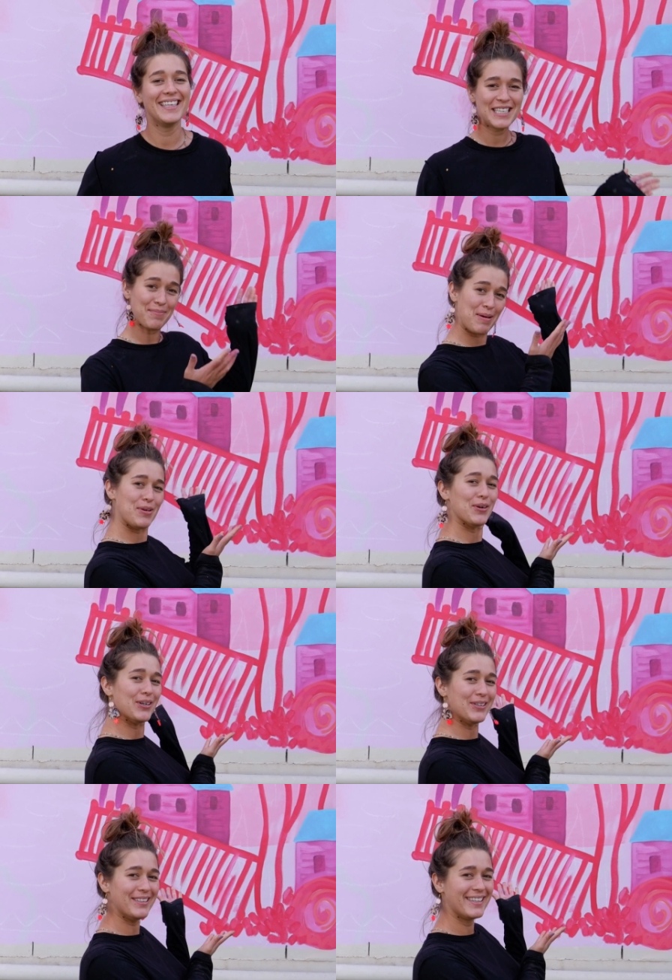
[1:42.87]
This is my
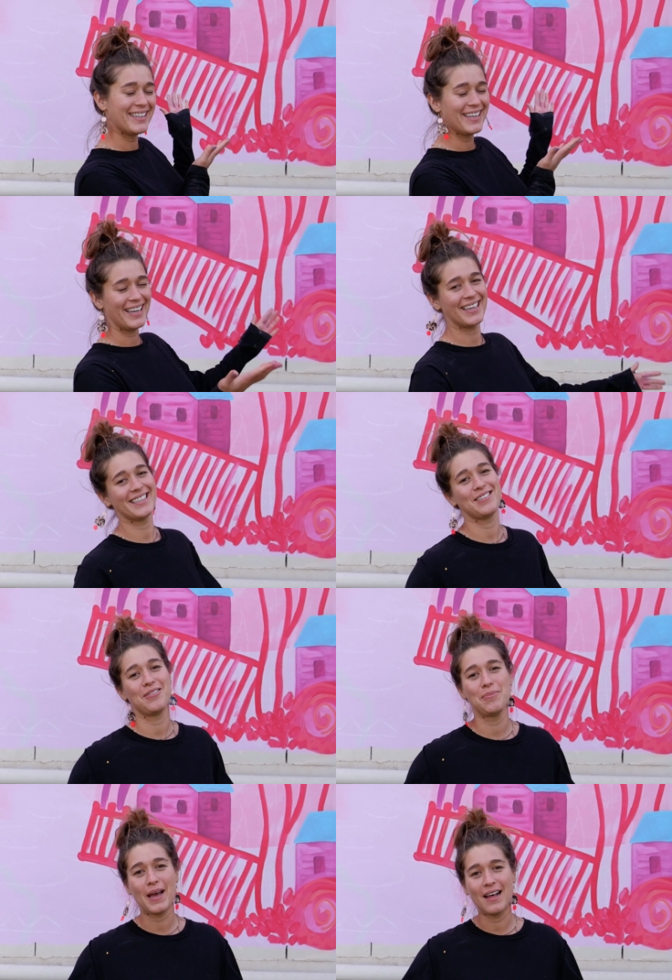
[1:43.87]
mural it's
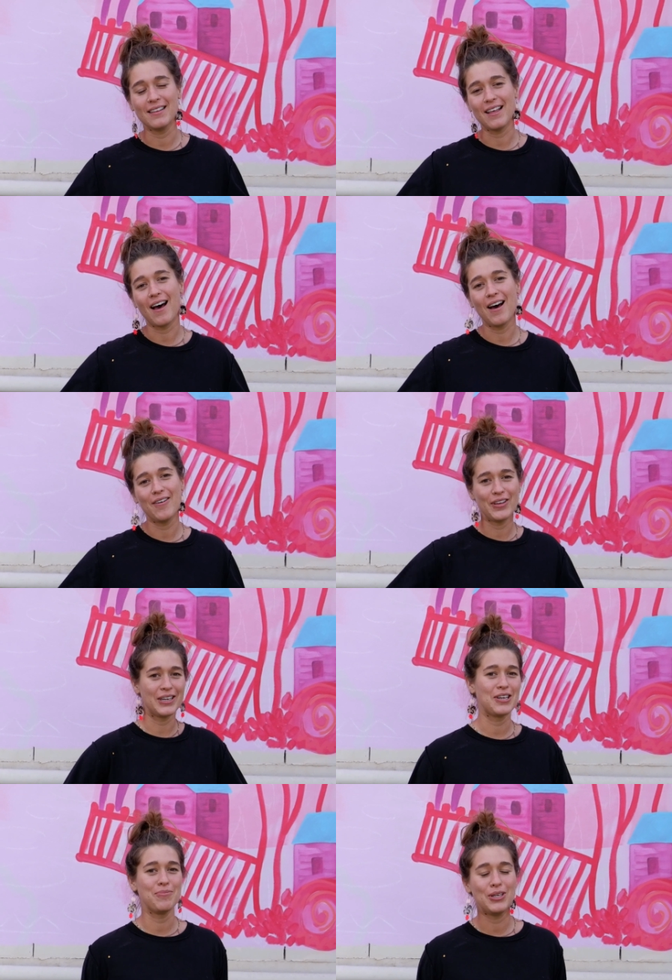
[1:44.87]
all about love
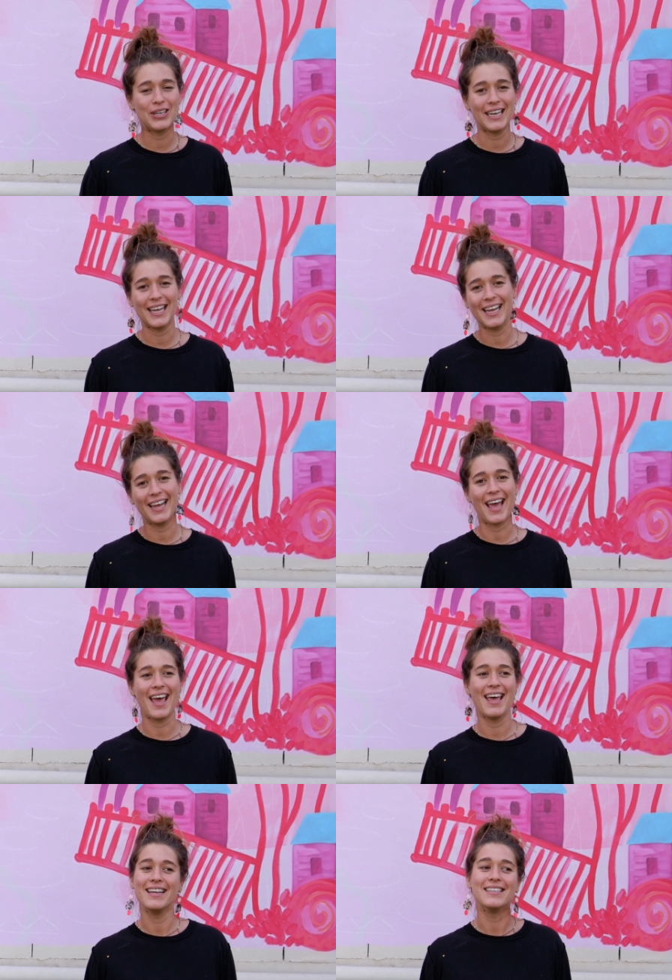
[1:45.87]
and community
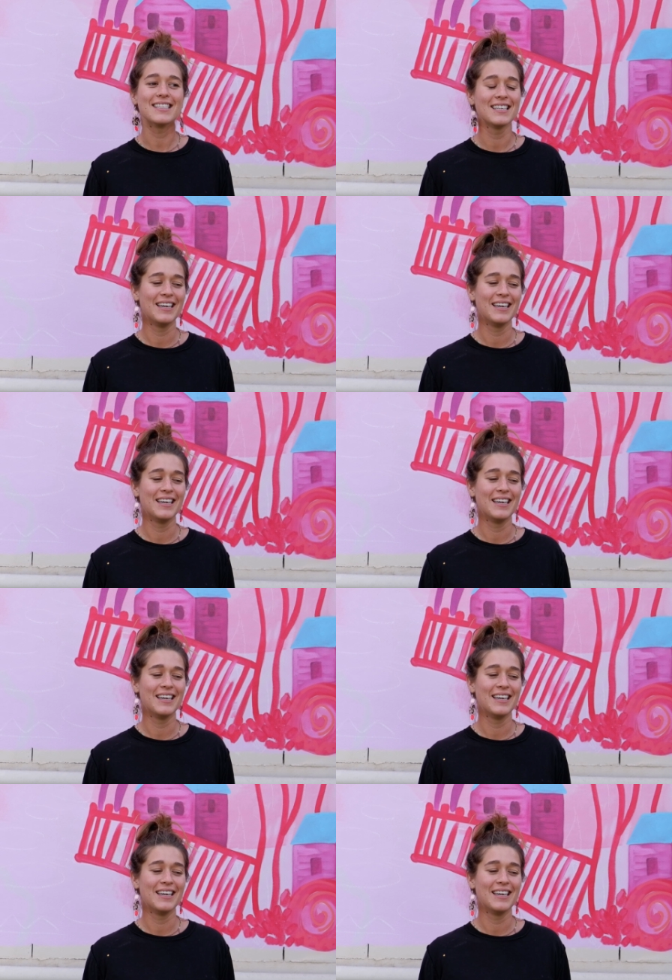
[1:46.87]
and